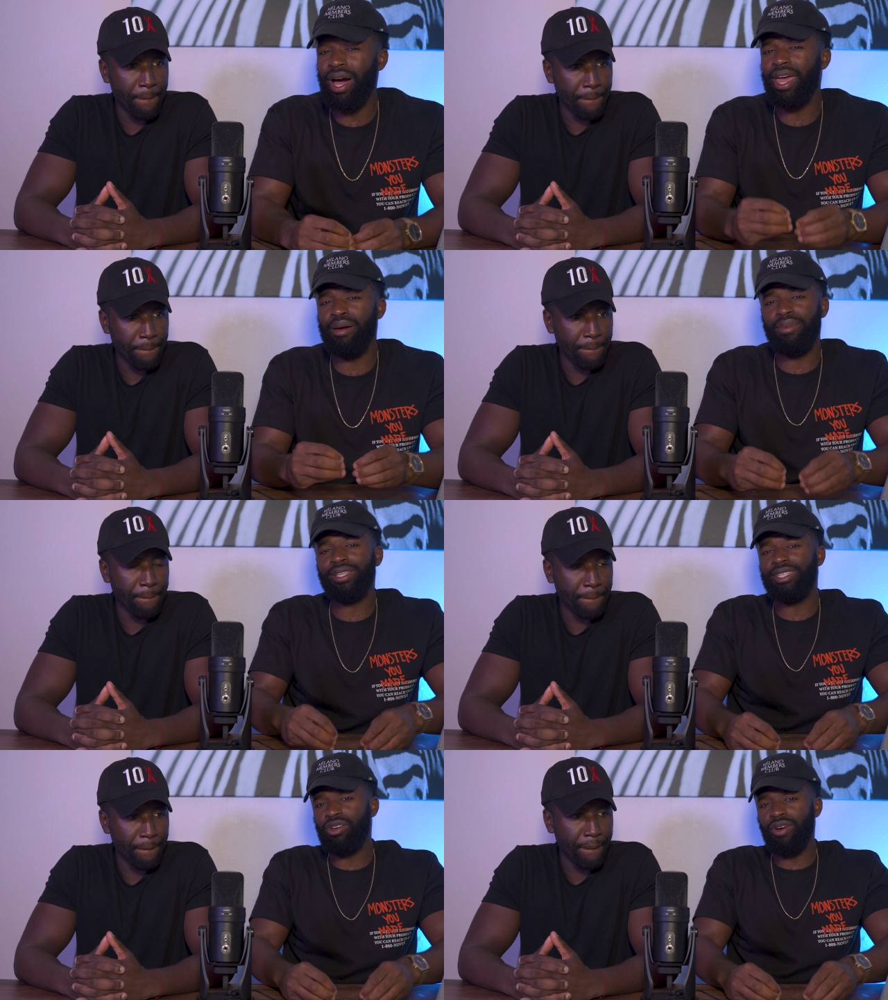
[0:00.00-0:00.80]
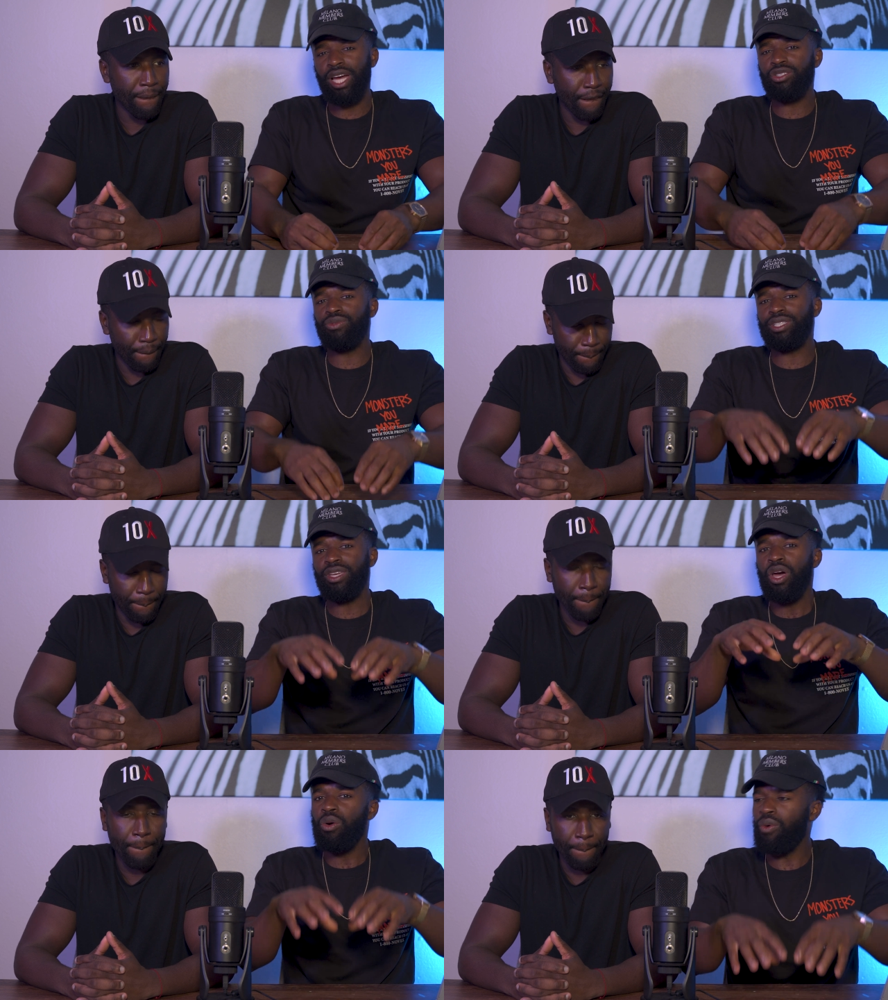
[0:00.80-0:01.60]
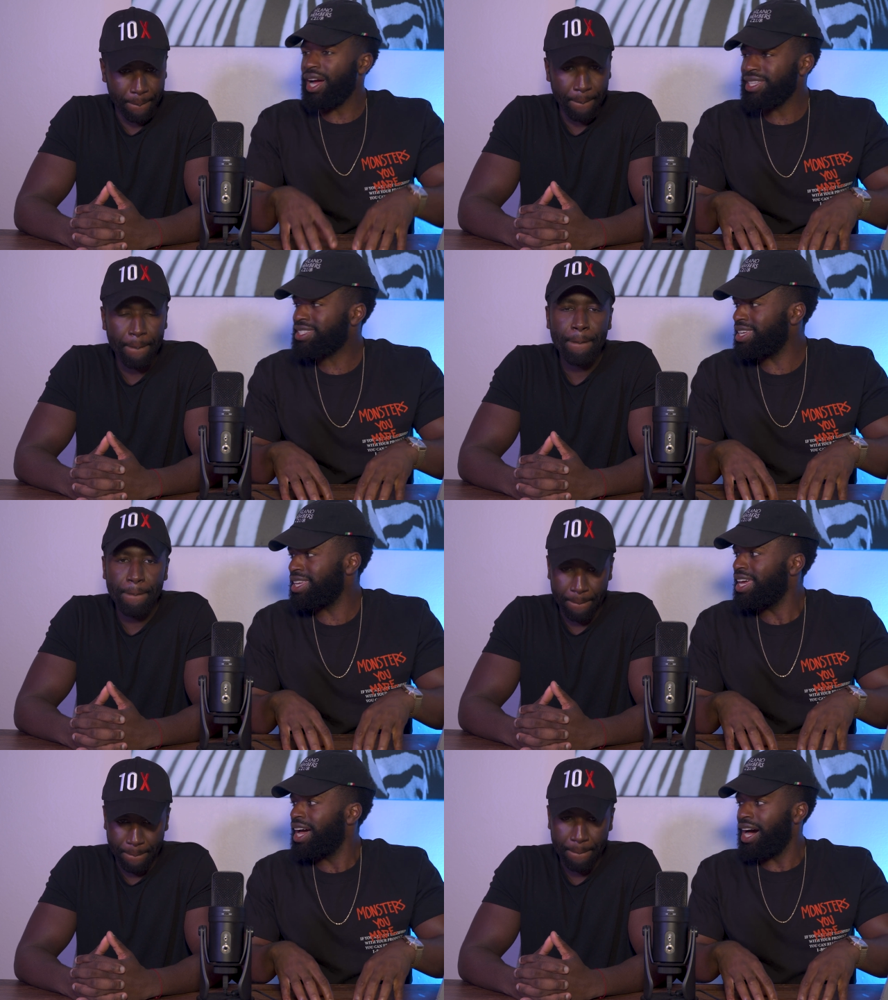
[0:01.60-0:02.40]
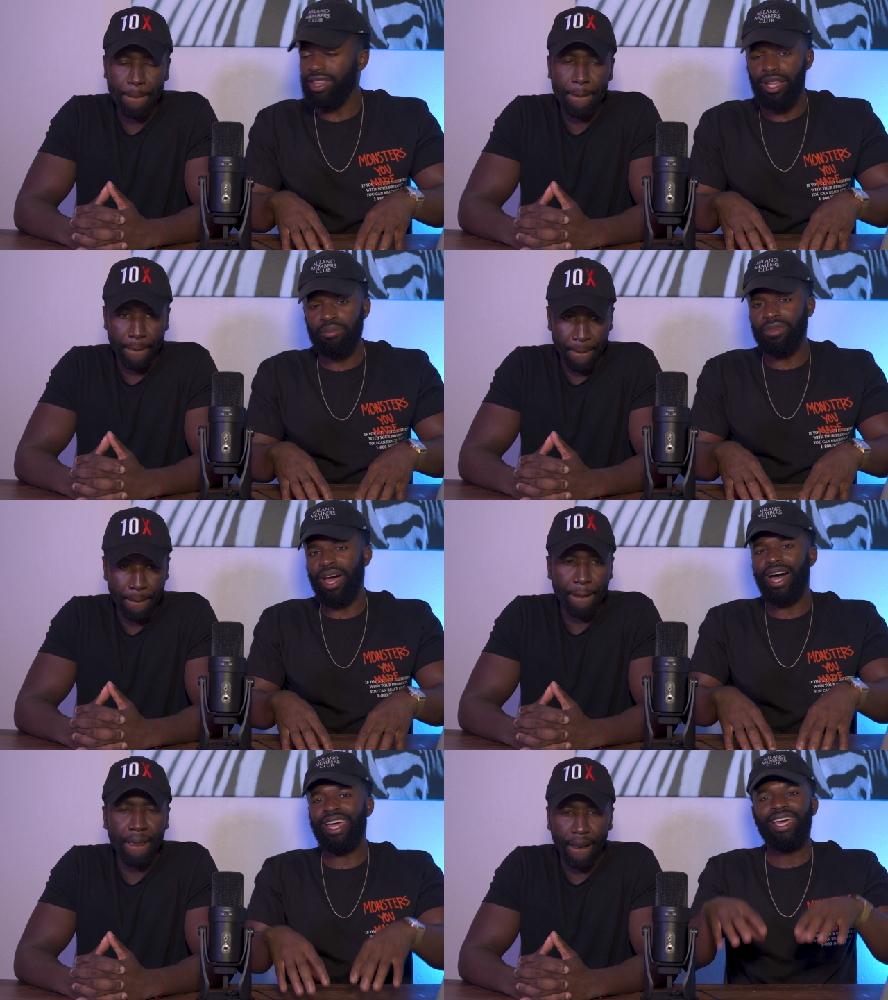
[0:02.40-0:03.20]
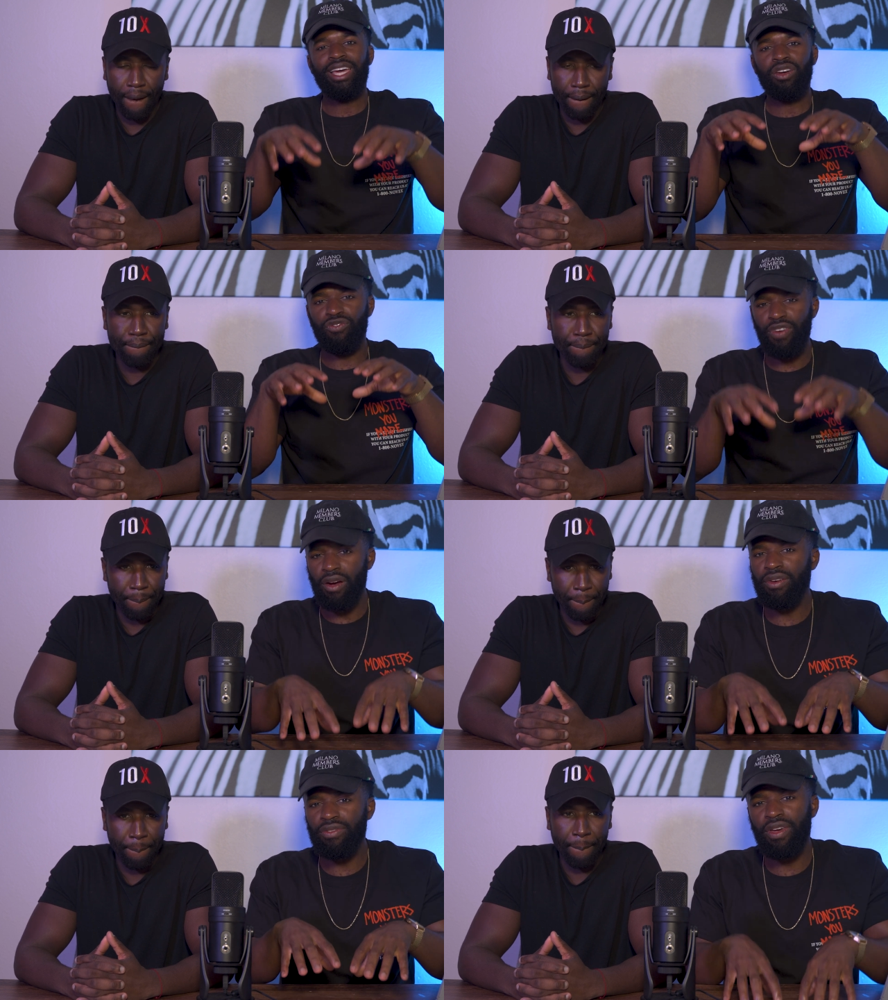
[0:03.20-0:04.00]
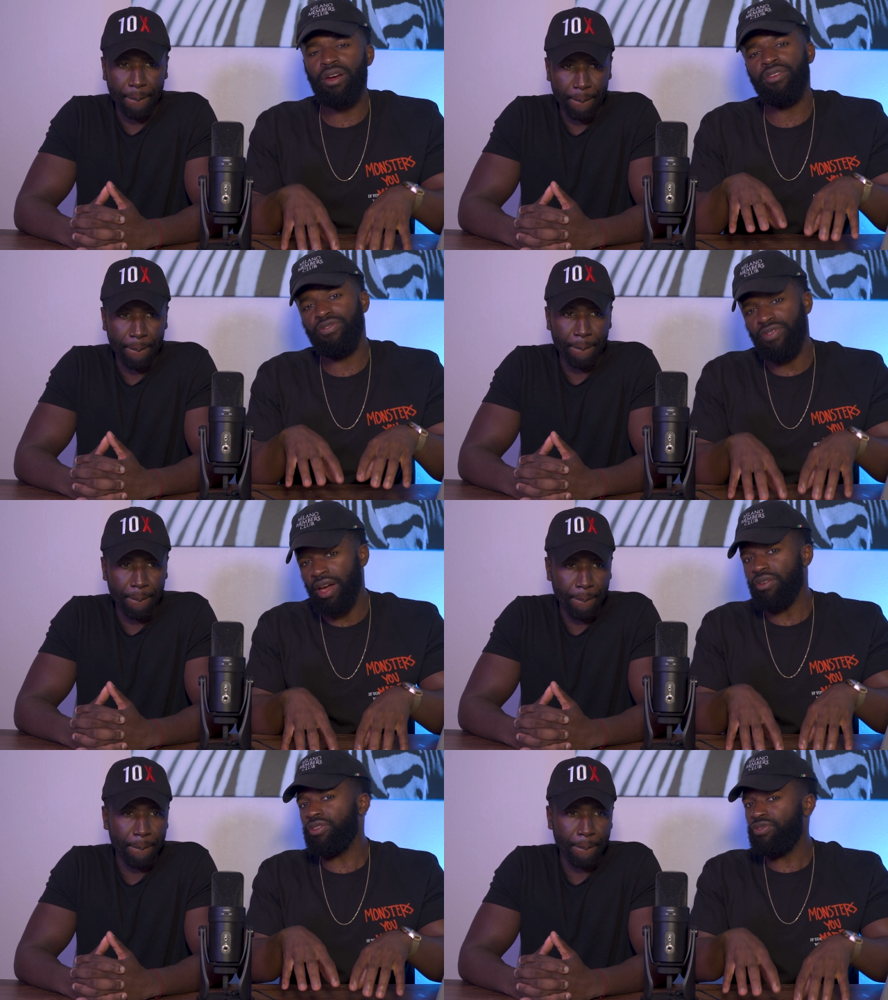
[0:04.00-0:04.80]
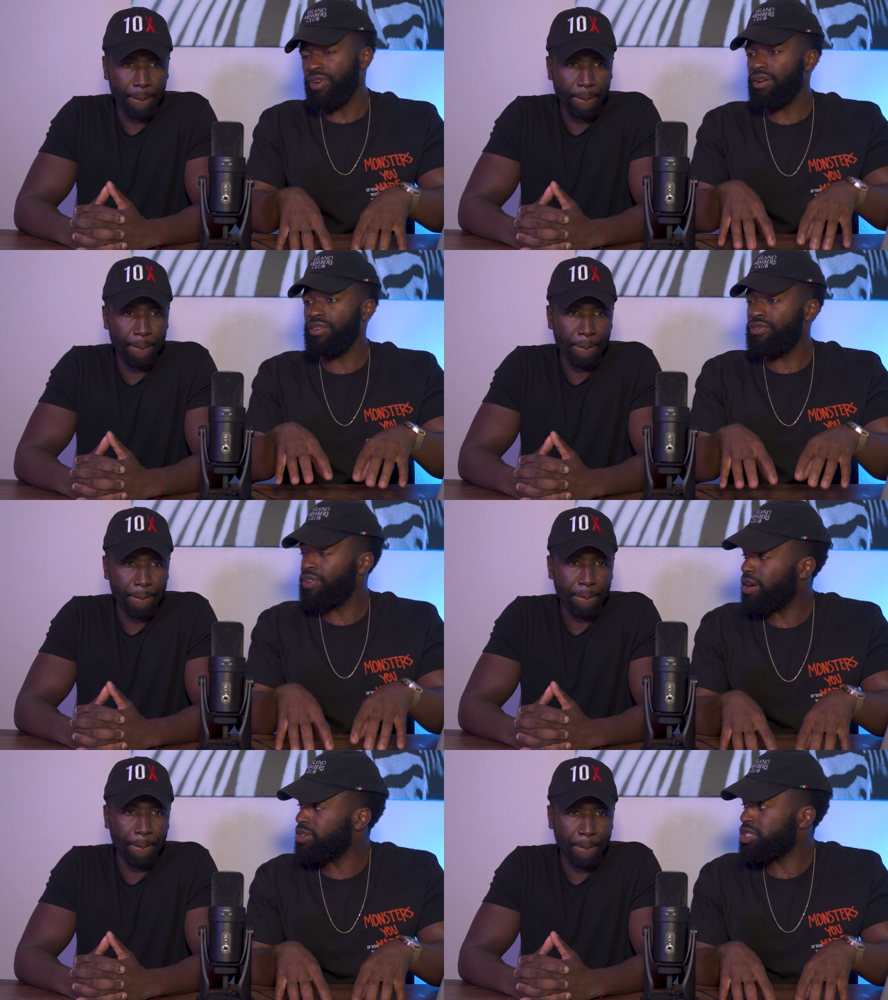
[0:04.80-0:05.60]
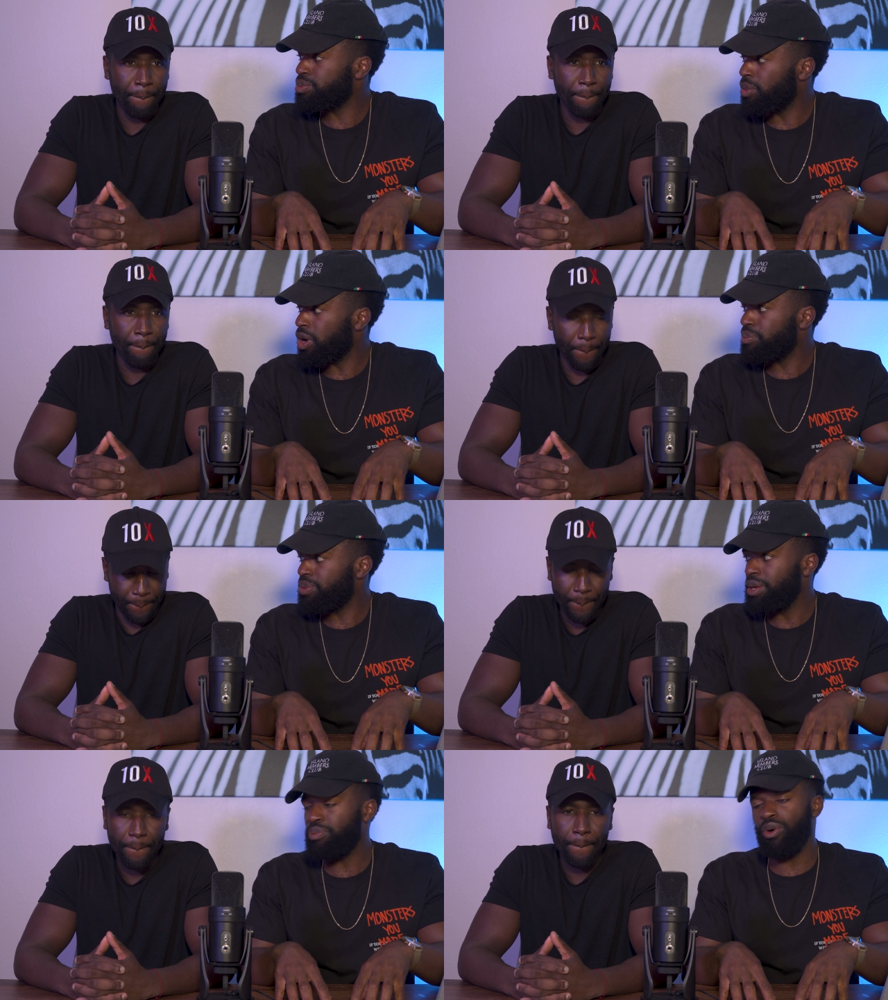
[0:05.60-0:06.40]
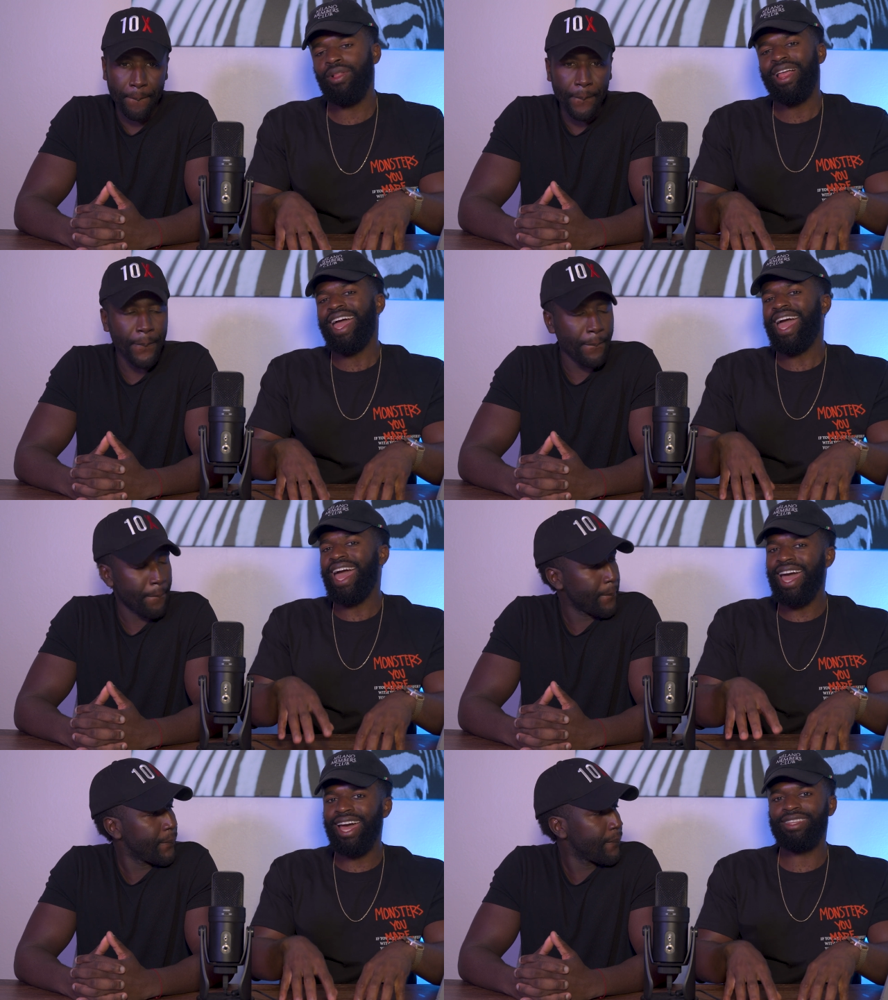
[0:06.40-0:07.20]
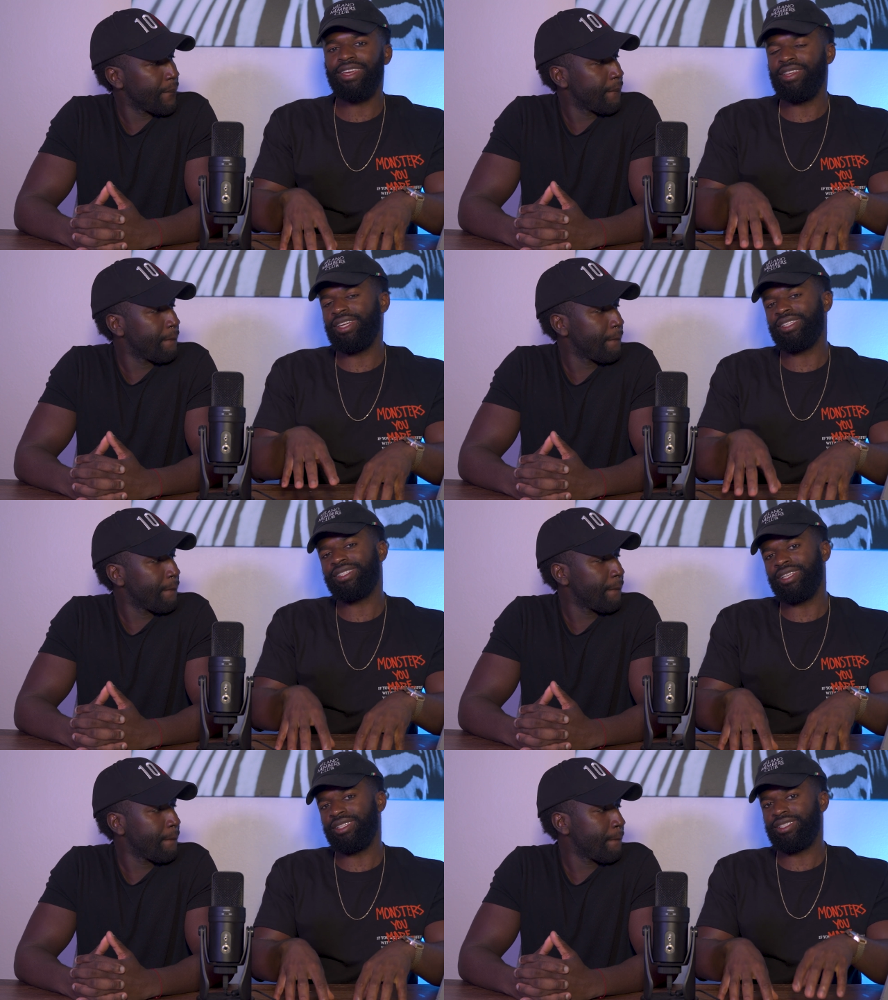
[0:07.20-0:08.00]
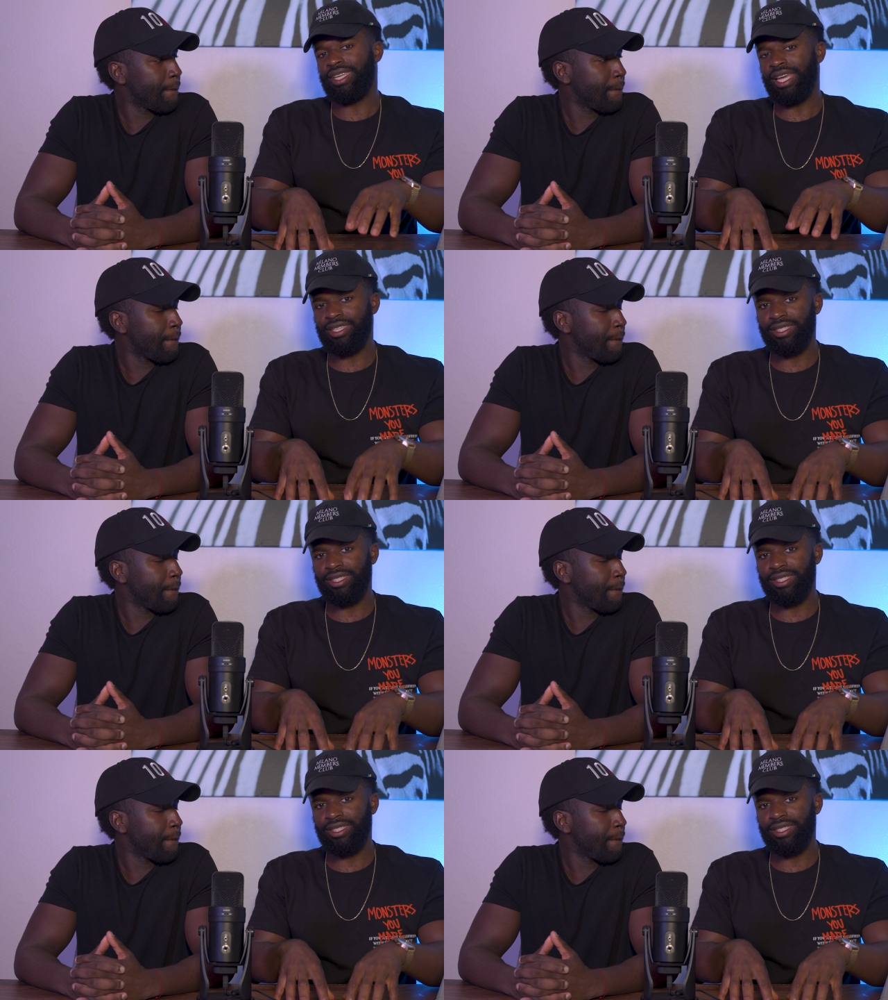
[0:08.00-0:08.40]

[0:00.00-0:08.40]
Speaker 1: by M I T graduates, Y C alumni, very, very, very, very, very smart people. And they just didn't take the